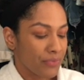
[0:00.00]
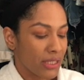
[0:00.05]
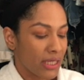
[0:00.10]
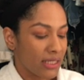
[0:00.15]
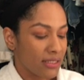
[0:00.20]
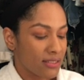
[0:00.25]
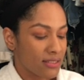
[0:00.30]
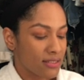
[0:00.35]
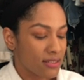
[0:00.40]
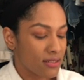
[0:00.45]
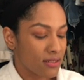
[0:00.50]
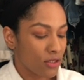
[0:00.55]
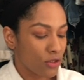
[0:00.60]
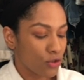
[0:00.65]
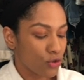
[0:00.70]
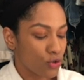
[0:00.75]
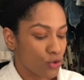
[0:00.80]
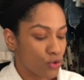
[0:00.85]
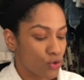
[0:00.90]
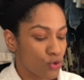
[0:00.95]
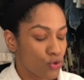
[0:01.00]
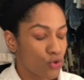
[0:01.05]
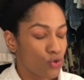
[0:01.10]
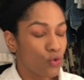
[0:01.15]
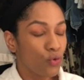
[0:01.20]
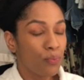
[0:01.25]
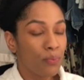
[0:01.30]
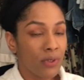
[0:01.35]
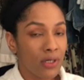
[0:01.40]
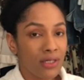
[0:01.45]
it's
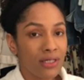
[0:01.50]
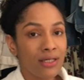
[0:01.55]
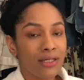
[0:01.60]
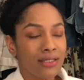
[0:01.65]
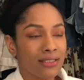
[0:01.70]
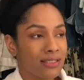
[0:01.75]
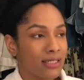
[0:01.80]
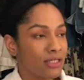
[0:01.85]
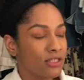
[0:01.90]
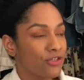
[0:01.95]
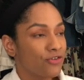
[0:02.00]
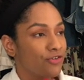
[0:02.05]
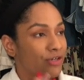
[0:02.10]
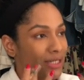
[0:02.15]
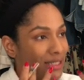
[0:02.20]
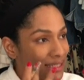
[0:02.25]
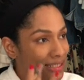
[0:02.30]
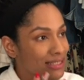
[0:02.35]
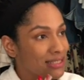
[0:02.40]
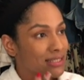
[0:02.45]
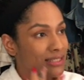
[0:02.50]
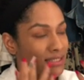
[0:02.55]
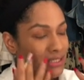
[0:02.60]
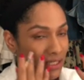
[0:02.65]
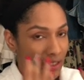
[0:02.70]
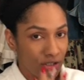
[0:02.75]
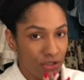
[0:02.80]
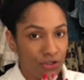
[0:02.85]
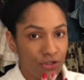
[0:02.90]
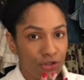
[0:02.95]
super, it really
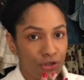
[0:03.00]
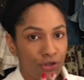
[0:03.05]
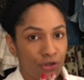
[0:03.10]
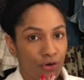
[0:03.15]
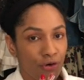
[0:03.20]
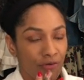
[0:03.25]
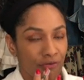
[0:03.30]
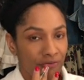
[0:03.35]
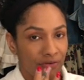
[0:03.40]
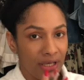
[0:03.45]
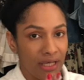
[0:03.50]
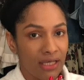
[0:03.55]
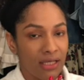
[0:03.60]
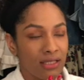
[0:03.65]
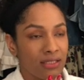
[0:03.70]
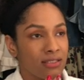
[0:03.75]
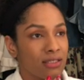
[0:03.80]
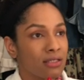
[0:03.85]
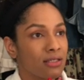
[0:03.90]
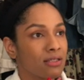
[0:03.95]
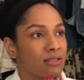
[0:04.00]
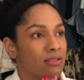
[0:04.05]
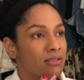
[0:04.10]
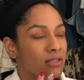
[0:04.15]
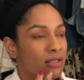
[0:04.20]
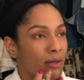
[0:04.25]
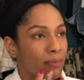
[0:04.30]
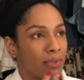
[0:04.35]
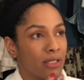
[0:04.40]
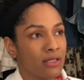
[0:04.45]
sticks to your face, and
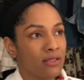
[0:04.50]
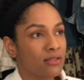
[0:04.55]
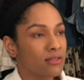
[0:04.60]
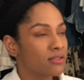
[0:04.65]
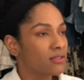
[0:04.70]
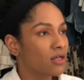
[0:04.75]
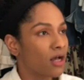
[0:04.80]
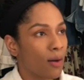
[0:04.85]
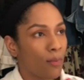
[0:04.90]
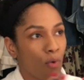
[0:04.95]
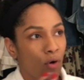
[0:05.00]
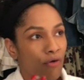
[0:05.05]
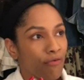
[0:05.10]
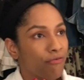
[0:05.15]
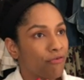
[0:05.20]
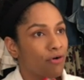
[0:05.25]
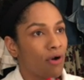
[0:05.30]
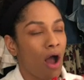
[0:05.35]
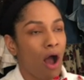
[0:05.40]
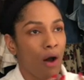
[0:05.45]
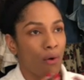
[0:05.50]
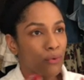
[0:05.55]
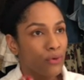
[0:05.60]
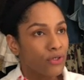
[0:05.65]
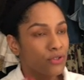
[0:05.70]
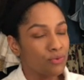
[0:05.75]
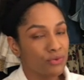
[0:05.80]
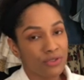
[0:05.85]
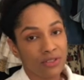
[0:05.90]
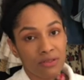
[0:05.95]
it doesn't come off for
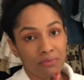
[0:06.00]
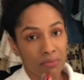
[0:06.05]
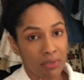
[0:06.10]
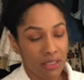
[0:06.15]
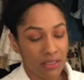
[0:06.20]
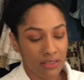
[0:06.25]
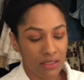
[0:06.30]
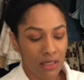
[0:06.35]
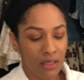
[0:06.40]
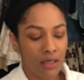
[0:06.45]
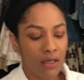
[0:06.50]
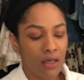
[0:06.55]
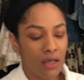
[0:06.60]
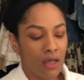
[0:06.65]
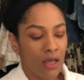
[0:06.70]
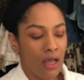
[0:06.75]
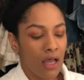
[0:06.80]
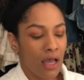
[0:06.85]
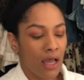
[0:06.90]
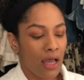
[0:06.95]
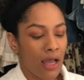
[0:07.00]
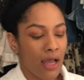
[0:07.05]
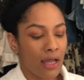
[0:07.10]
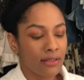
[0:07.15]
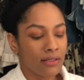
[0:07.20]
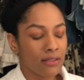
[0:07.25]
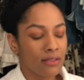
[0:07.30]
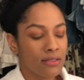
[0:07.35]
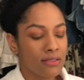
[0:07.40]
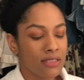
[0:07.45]
hours, which is amazing.
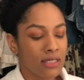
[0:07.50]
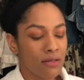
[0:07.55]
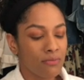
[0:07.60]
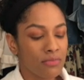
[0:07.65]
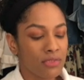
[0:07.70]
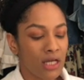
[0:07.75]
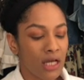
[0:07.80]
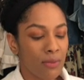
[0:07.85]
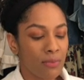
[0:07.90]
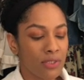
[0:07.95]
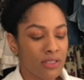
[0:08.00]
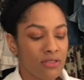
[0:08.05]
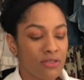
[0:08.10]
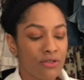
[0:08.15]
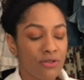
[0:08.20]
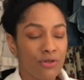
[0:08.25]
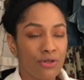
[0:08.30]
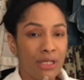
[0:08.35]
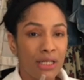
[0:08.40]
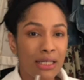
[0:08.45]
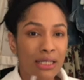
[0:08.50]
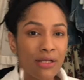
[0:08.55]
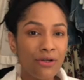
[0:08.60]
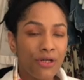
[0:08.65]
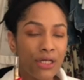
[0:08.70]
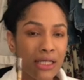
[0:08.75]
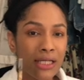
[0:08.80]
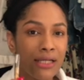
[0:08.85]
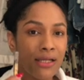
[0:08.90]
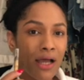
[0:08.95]
And at the same time, it's a
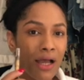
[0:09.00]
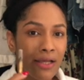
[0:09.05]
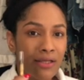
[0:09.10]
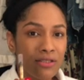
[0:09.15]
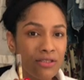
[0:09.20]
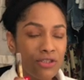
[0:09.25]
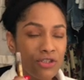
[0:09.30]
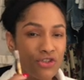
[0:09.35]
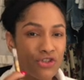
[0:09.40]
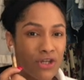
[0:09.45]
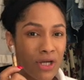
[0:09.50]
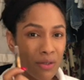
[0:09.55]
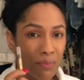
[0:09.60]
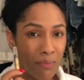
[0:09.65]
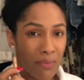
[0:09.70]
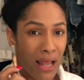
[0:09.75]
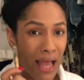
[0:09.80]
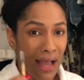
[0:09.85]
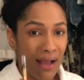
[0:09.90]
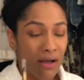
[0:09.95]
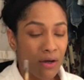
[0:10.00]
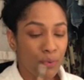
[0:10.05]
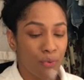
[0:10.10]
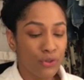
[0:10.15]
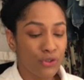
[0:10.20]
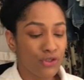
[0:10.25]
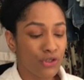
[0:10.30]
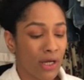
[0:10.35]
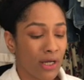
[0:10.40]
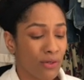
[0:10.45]
really nice jet black,
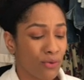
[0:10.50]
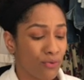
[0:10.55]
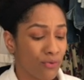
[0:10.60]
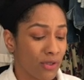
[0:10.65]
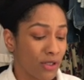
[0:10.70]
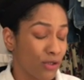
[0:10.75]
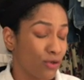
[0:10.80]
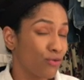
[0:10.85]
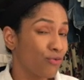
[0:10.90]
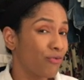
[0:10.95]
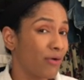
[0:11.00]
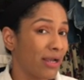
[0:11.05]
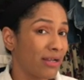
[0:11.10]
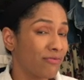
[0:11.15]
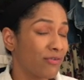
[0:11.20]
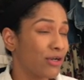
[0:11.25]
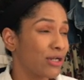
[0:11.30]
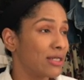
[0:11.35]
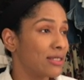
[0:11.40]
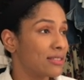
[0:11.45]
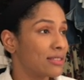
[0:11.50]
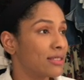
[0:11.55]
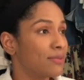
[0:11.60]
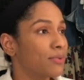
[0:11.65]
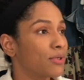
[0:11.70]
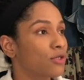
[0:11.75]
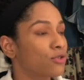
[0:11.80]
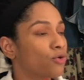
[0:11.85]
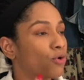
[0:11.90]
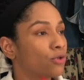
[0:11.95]
which I don't think you find very easily,
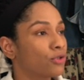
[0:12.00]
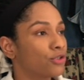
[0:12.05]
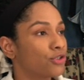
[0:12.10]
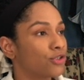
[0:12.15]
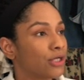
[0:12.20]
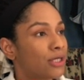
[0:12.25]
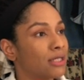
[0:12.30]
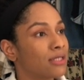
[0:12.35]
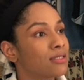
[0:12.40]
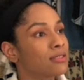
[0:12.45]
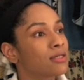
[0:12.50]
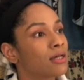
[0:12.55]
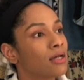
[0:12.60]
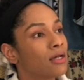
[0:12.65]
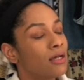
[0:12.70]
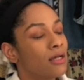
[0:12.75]
because all the shades